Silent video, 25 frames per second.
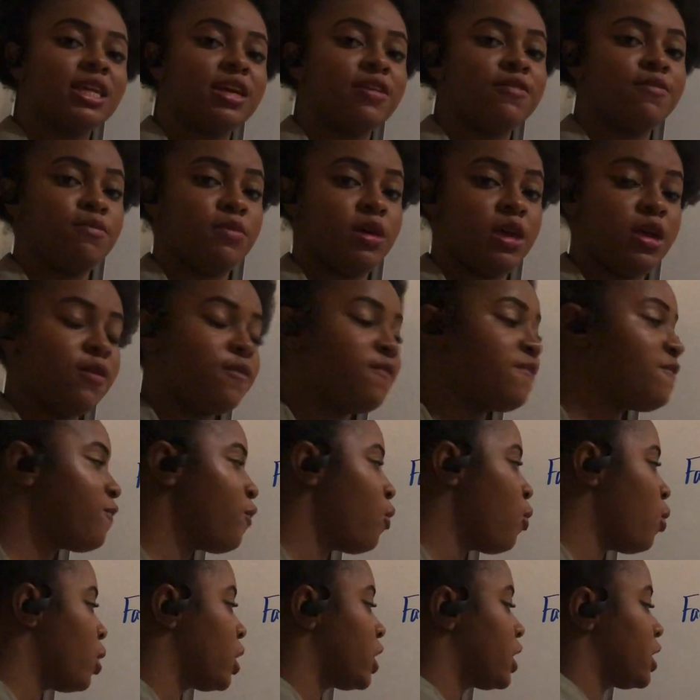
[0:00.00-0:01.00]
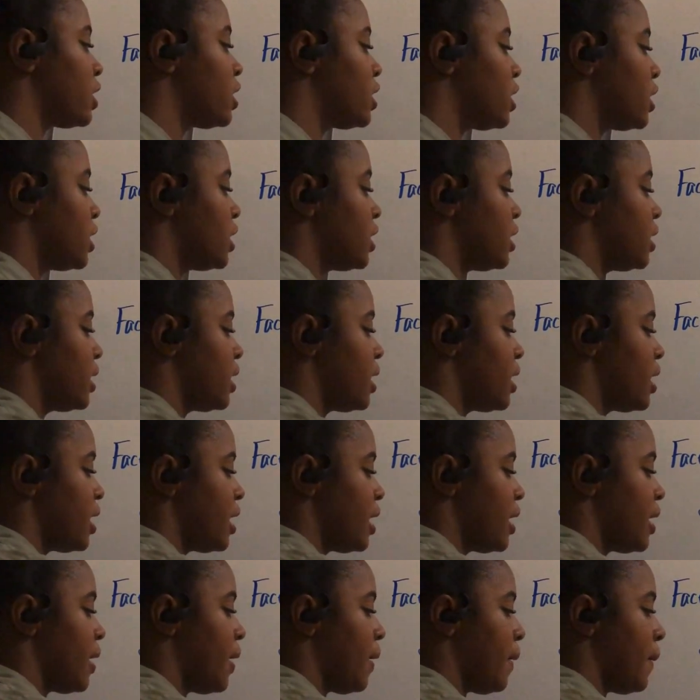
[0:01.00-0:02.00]
give me 4,
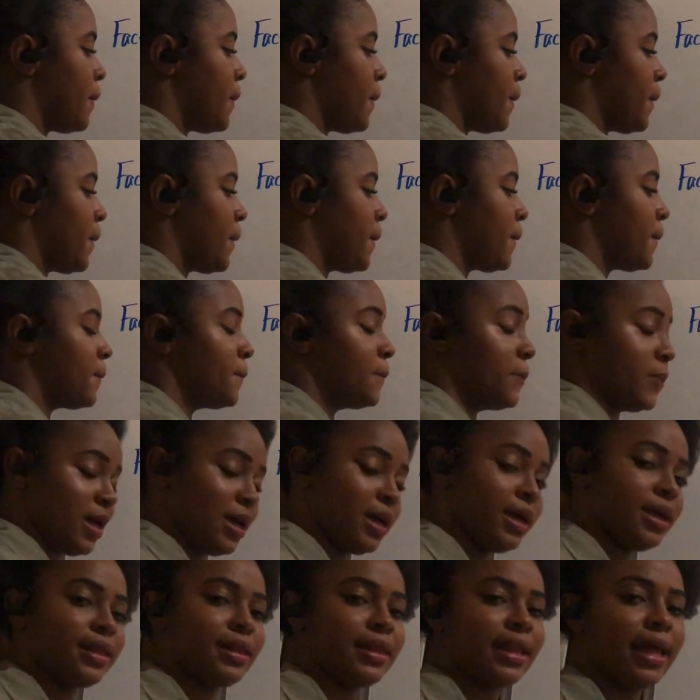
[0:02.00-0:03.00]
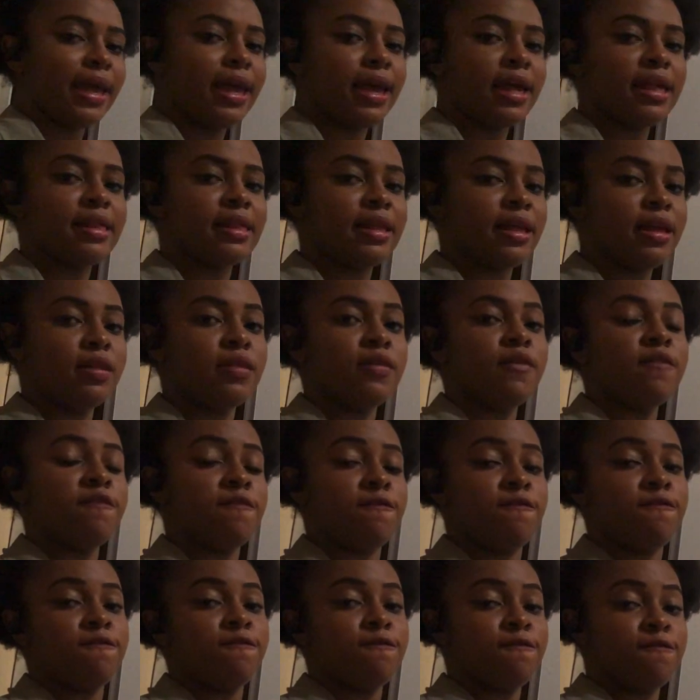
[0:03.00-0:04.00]
because like I said, the
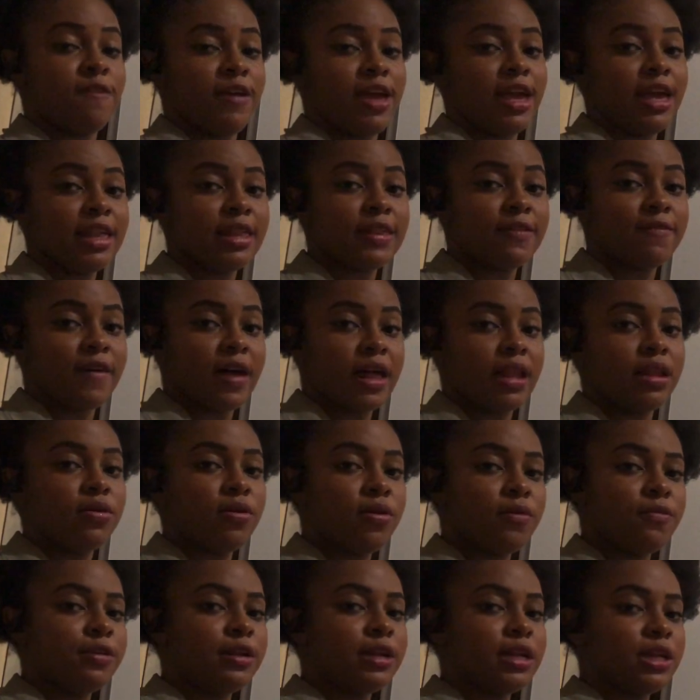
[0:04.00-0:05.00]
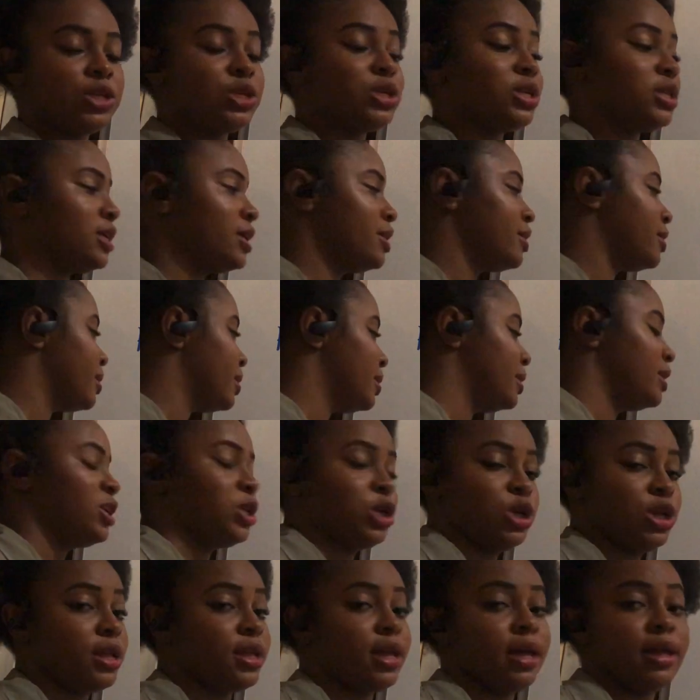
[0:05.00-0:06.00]
face value of a digit is the
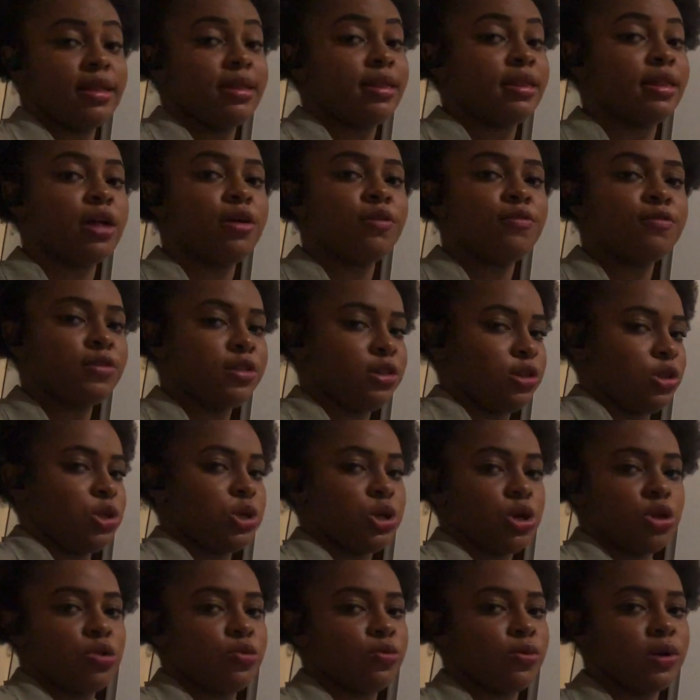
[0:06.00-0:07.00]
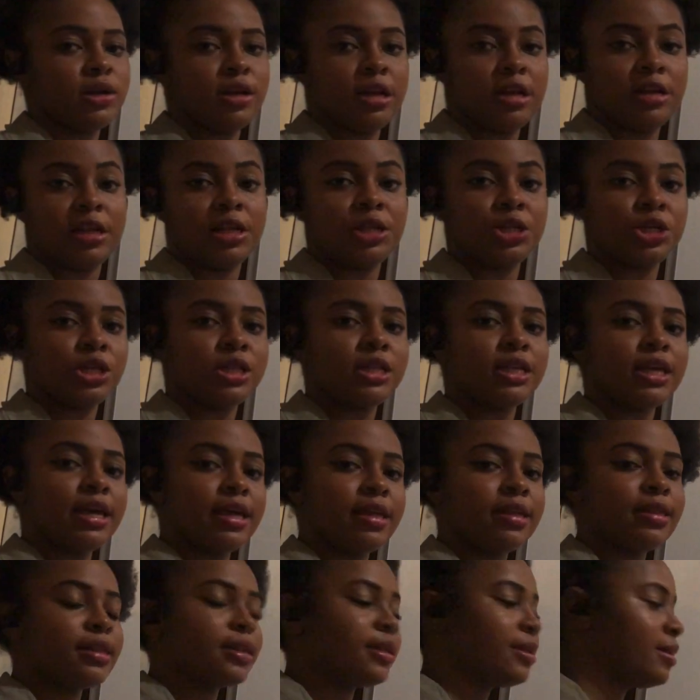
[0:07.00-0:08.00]
digit itself. It's just what the digit
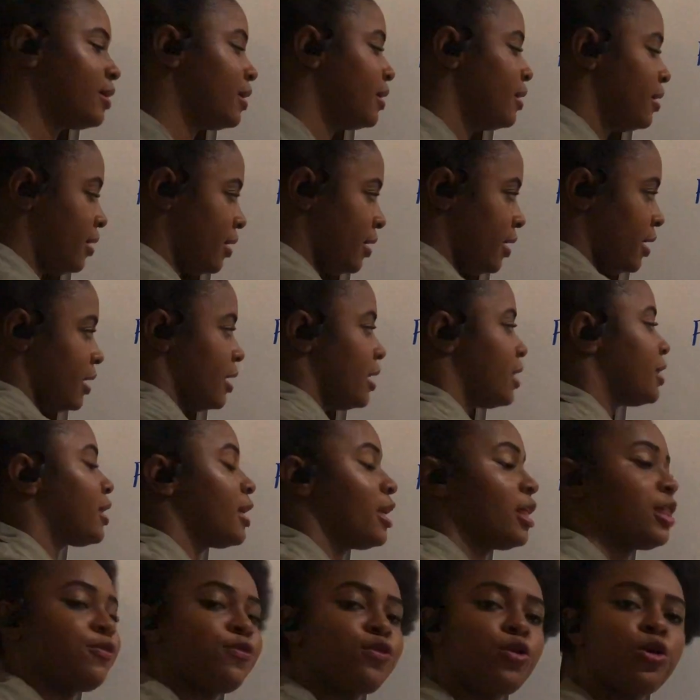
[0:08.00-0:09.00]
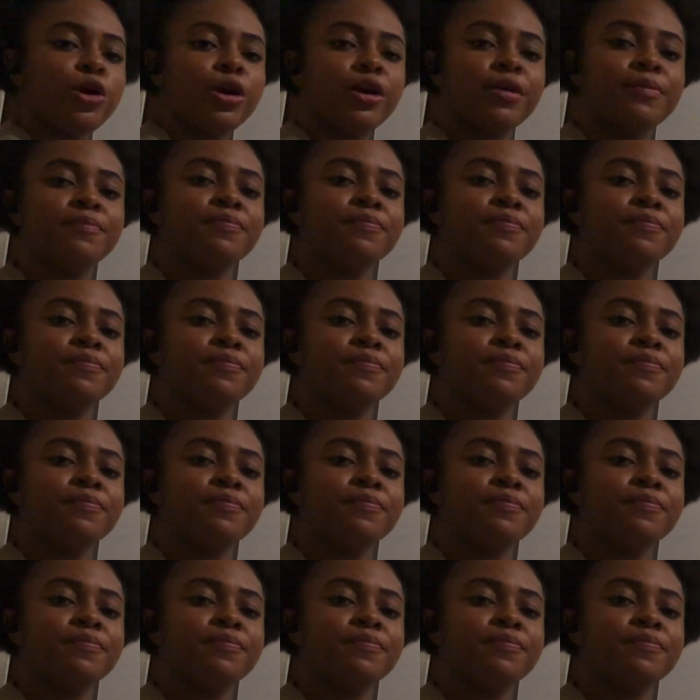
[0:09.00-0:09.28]
is. In this case, 4.